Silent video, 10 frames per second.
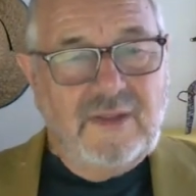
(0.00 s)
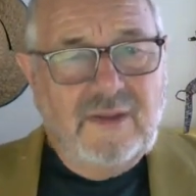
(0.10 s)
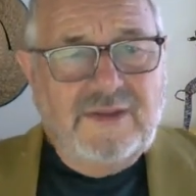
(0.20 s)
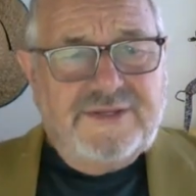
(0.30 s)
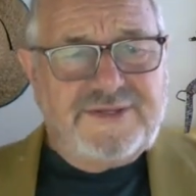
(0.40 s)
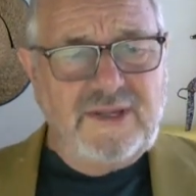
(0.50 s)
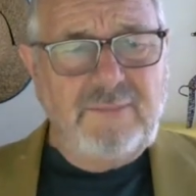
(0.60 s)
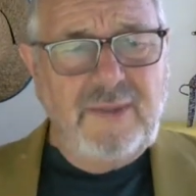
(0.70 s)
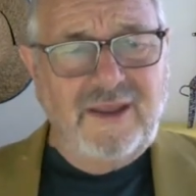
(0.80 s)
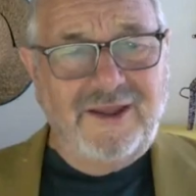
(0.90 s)

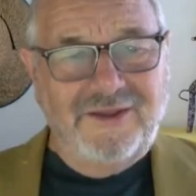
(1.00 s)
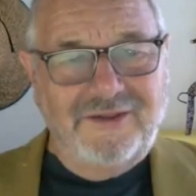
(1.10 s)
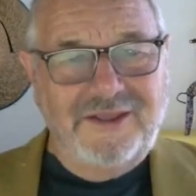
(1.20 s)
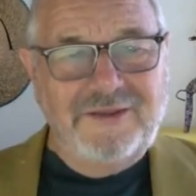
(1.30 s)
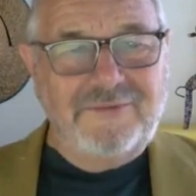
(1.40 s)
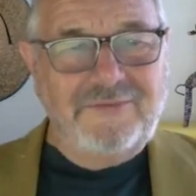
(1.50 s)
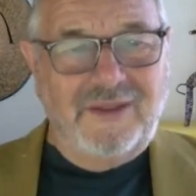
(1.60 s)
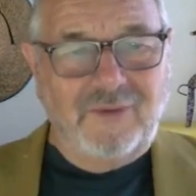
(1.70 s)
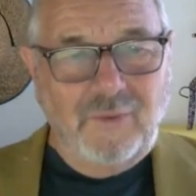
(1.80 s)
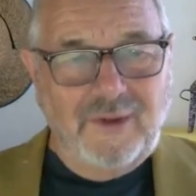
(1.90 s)
Somehow, even
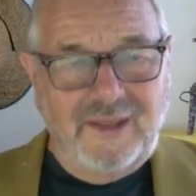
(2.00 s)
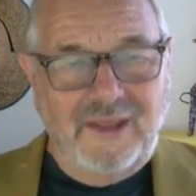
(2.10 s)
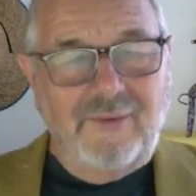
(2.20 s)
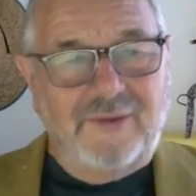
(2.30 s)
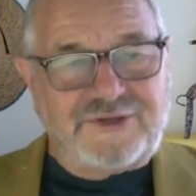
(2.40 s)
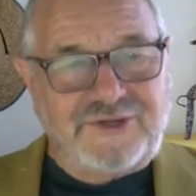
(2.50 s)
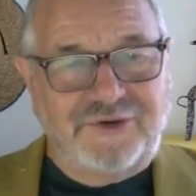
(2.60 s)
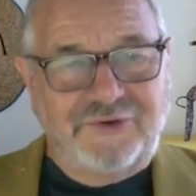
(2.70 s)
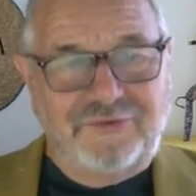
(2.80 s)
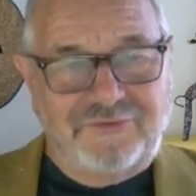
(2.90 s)
that 1 hour she
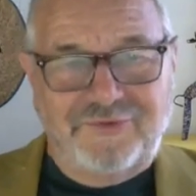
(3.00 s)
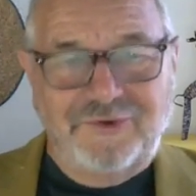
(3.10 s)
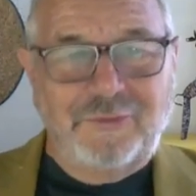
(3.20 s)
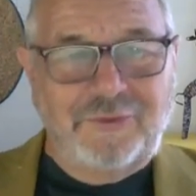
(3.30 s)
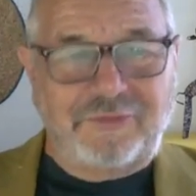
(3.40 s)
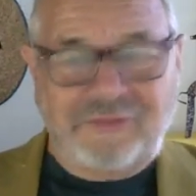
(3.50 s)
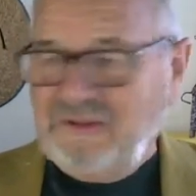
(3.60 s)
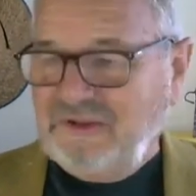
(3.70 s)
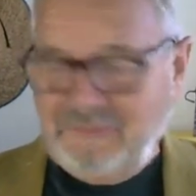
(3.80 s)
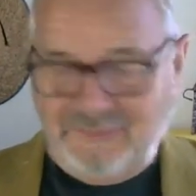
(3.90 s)
couldn't fill with
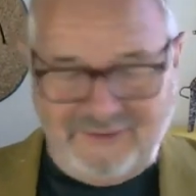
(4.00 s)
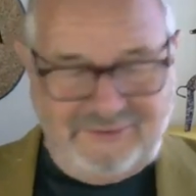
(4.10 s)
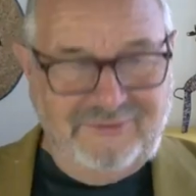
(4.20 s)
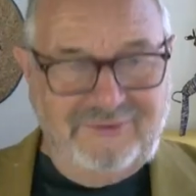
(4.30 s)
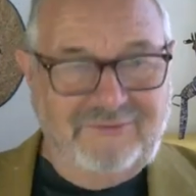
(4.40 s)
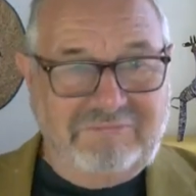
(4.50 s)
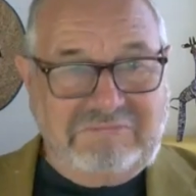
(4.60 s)
thinking about her